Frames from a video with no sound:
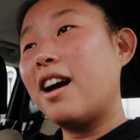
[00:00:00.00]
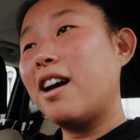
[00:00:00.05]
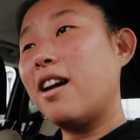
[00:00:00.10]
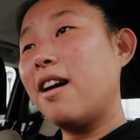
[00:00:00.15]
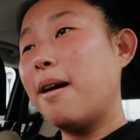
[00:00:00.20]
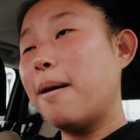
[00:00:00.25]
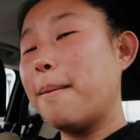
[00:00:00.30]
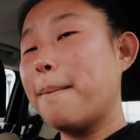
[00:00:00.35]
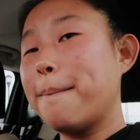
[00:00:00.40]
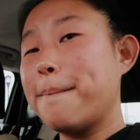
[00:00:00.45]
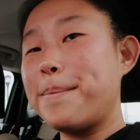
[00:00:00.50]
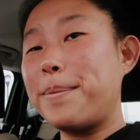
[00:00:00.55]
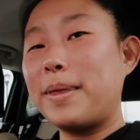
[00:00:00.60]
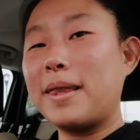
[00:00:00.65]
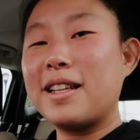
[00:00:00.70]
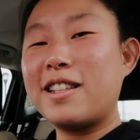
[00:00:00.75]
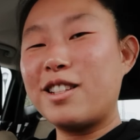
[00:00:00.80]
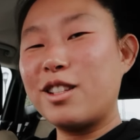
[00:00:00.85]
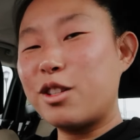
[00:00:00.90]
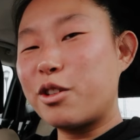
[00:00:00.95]
Um,
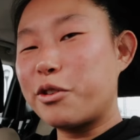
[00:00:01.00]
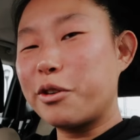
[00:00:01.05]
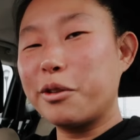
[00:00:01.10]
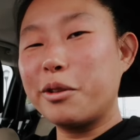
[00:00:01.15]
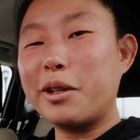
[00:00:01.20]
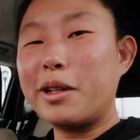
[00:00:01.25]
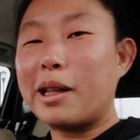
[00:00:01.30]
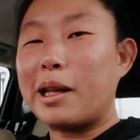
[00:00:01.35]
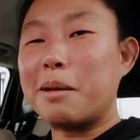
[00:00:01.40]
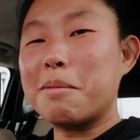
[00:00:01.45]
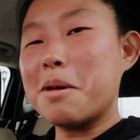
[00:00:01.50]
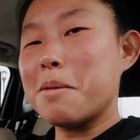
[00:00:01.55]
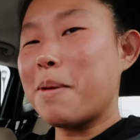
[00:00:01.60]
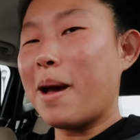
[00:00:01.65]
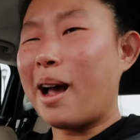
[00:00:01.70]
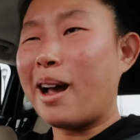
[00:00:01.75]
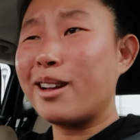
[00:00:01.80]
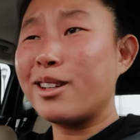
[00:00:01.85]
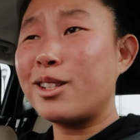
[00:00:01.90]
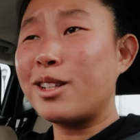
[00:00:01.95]
this is truly like my
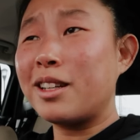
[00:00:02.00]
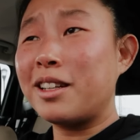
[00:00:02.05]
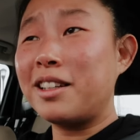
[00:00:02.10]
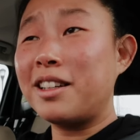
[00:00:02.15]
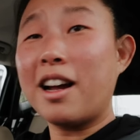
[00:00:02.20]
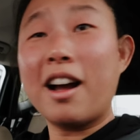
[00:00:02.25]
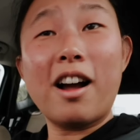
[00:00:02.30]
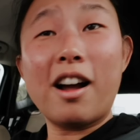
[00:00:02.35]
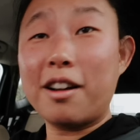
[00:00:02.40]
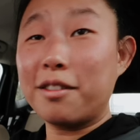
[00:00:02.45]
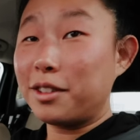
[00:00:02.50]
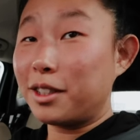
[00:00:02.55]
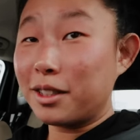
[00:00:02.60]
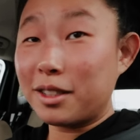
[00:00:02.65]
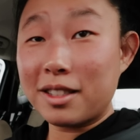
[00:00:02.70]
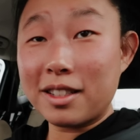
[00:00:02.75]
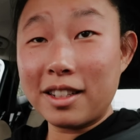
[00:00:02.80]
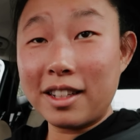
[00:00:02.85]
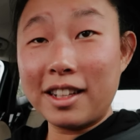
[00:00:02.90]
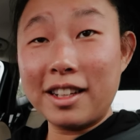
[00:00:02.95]
passion,
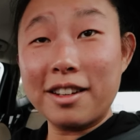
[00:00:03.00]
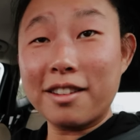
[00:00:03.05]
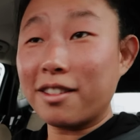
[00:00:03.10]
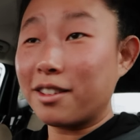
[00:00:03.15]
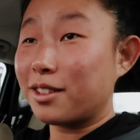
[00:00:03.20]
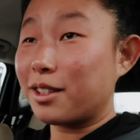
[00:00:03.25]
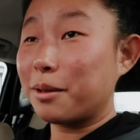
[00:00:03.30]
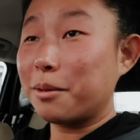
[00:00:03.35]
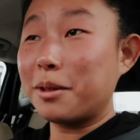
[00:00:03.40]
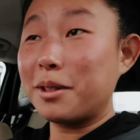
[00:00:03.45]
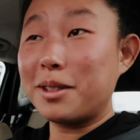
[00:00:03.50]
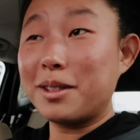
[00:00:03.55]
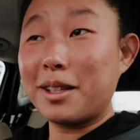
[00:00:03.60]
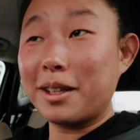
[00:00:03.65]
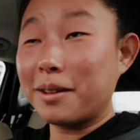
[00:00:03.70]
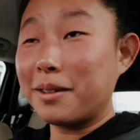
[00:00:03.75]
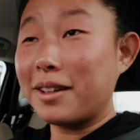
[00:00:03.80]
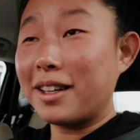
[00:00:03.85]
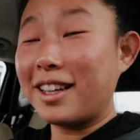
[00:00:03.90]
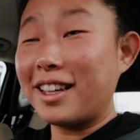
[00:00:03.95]
obviously, or else I wouldn't
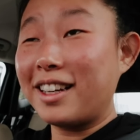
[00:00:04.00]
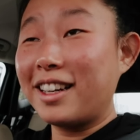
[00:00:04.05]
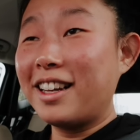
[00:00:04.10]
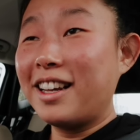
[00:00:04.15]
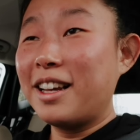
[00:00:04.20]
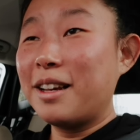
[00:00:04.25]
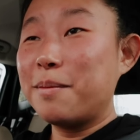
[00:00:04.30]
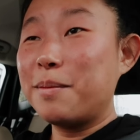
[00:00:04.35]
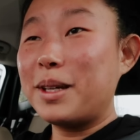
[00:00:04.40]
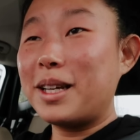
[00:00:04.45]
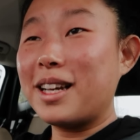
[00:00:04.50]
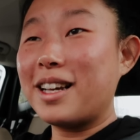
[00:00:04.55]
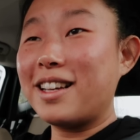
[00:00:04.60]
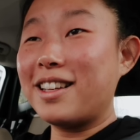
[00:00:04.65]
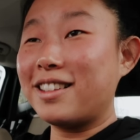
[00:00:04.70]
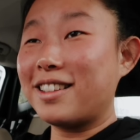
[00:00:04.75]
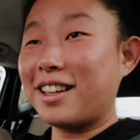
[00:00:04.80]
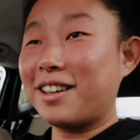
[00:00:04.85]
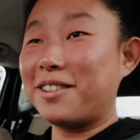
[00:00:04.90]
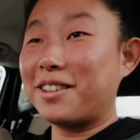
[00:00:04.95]
do it
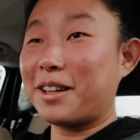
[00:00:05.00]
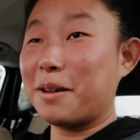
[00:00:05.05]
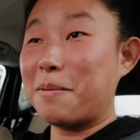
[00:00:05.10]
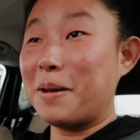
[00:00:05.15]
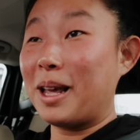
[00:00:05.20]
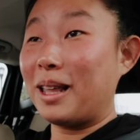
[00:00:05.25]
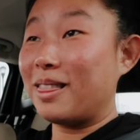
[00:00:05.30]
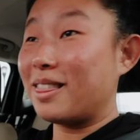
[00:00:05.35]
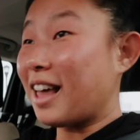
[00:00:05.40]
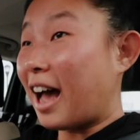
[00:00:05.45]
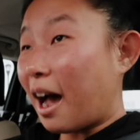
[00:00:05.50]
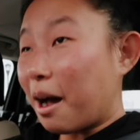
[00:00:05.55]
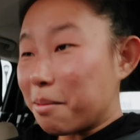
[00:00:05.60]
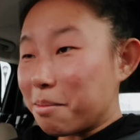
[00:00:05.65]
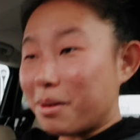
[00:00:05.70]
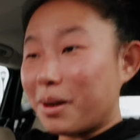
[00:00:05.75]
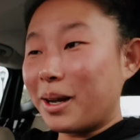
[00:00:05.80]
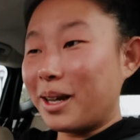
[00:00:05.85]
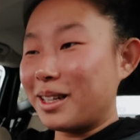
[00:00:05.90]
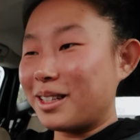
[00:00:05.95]
because I don't get paid that
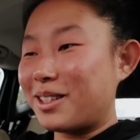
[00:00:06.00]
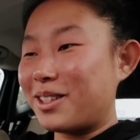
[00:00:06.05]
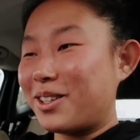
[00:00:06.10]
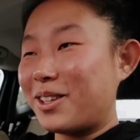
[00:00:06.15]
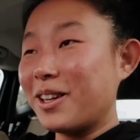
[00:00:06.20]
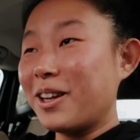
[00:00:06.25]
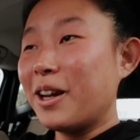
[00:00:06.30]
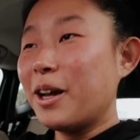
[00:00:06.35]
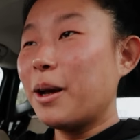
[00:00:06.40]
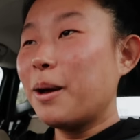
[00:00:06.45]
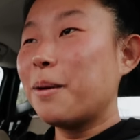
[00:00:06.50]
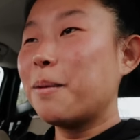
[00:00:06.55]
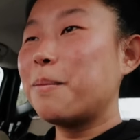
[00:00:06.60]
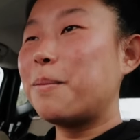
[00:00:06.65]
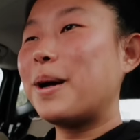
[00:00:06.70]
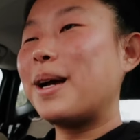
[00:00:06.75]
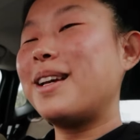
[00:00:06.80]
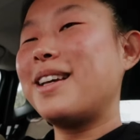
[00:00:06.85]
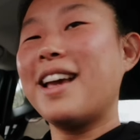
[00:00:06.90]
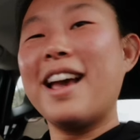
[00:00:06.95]
much.
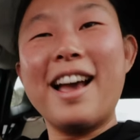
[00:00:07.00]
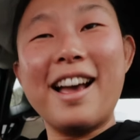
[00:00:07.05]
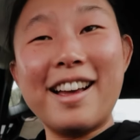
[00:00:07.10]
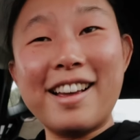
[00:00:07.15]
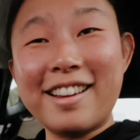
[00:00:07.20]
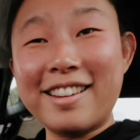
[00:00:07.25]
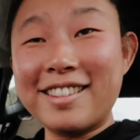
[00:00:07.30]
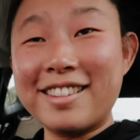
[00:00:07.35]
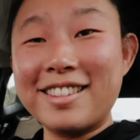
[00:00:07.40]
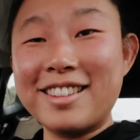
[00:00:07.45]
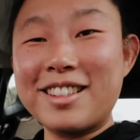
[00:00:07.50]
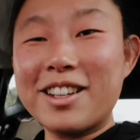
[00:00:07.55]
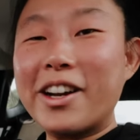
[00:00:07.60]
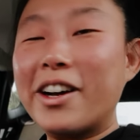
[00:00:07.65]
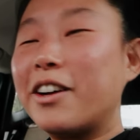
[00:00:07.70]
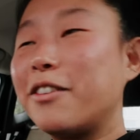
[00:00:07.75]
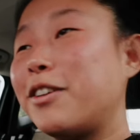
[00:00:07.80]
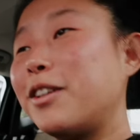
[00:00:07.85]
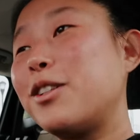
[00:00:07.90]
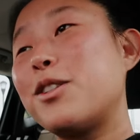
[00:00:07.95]
But yeah,
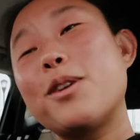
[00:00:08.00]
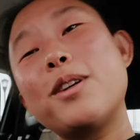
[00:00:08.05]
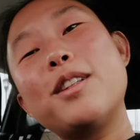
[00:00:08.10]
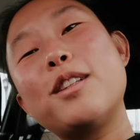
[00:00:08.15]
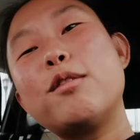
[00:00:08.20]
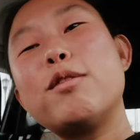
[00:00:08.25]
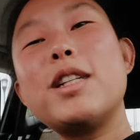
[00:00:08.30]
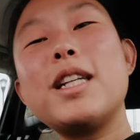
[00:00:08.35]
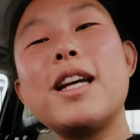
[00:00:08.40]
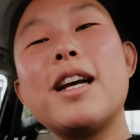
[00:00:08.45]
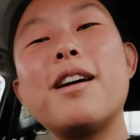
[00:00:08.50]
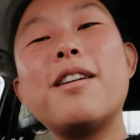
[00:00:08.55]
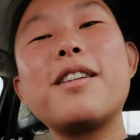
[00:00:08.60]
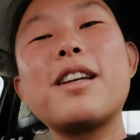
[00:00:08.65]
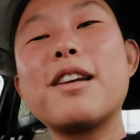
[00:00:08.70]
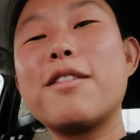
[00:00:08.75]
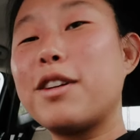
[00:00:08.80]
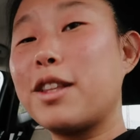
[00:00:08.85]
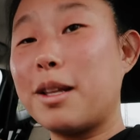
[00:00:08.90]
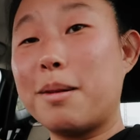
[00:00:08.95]
so if you enjoyed this video,
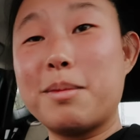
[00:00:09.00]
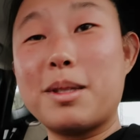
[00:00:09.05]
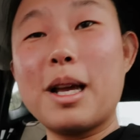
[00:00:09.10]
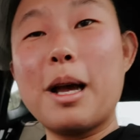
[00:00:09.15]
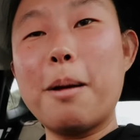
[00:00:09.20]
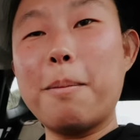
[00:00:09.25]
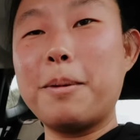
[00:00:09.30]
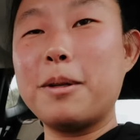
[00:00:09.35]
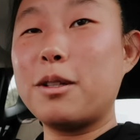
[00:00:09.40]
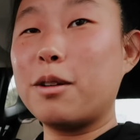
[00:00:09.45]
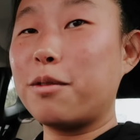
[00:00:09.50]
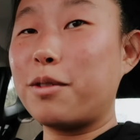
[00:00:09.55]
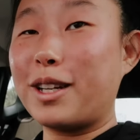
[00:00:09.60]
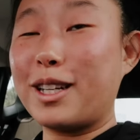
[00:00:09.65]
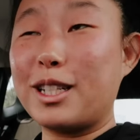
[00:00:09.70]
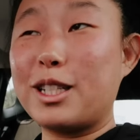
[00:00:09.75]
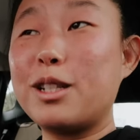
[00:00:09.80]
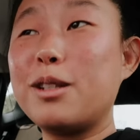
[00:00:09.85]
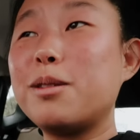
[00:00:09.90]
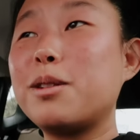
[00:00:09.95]
give it a thumbs up. Don't
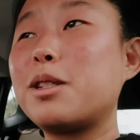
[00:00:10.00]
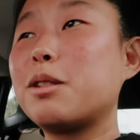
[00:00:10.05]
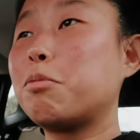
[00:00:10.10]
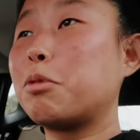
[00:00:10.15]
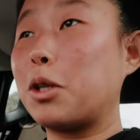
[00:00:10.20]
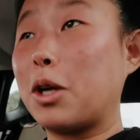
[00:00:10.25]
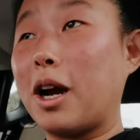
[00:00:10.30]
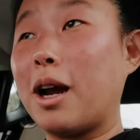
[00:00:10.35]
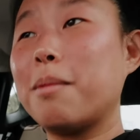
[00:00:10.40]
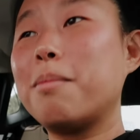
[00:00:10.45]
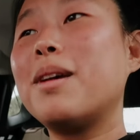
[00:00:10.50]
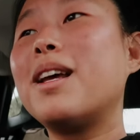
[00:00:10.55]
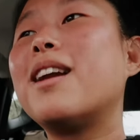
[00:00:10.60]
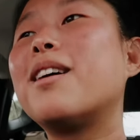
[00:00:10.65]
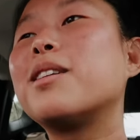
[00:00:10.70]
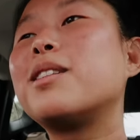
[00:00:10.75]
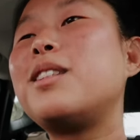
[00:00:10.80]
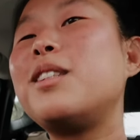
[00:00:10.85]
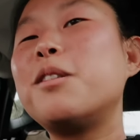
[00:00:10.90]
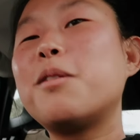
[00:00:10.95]
forget to subscribe, and
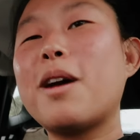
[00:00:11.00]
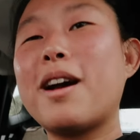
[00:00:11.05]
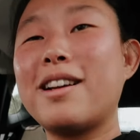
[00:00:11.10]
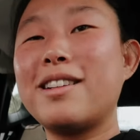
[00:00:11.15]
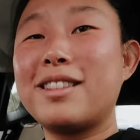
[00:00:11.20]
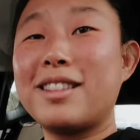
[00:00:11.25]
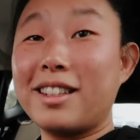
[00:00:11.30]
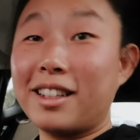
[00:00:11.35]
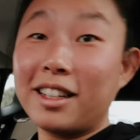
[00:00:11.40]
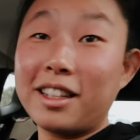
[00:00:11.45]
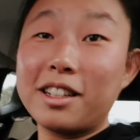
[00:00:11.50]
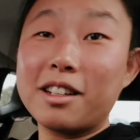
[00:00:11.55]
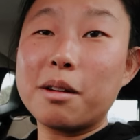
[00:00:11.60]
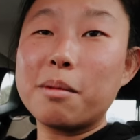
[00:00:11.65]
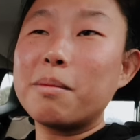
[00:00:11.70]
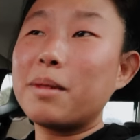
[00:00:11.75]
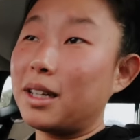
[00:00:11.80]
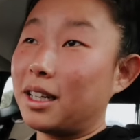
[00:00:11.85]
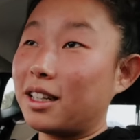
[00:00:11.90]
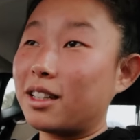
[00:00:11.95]
I'll see you guys in
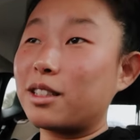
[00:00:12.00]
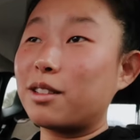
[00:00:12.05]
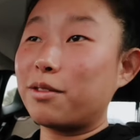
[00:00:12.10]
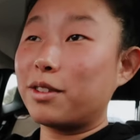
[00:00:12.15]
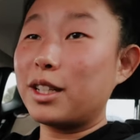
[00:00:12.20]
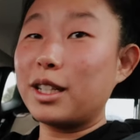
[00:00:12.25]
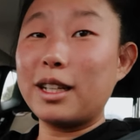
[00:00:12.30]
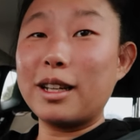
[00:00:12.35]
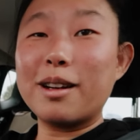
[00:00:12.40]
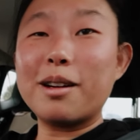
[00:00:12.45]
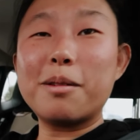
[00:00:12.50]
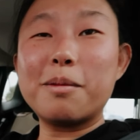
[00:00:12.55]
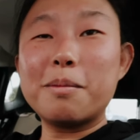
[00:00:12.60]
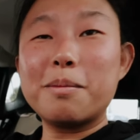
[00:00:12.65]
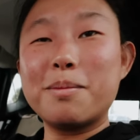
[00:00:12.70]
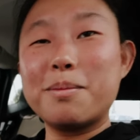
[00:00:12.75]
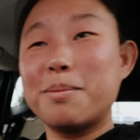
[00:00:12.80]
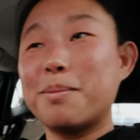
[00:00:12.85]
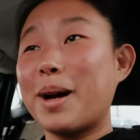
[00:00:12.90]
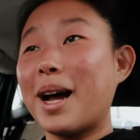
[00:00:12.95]
my next video.
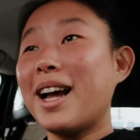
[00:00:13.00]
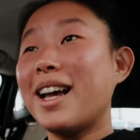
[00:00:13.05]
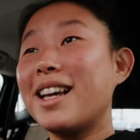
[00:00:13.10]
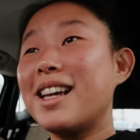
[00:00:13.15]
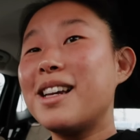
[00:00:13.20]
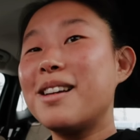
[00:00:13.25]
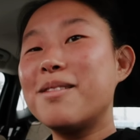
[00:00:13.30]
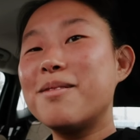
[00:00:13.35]
Bye.